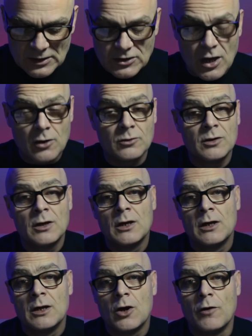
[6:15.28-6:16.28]
So
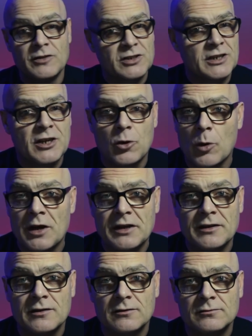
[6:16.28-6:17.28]
obviously
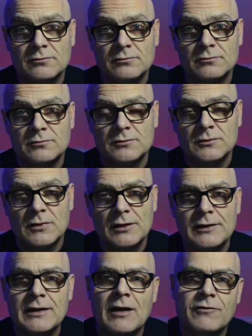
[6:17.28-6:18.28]
Queen,
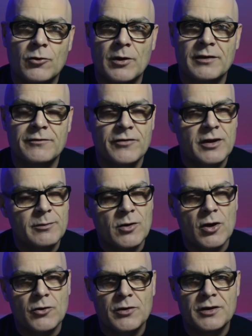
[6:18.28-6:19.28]
love Queen, Freddie
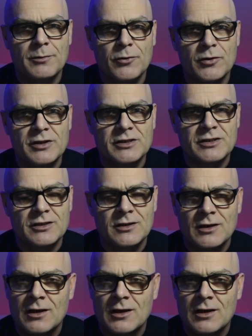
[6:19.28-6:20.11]
Mercury and the boys.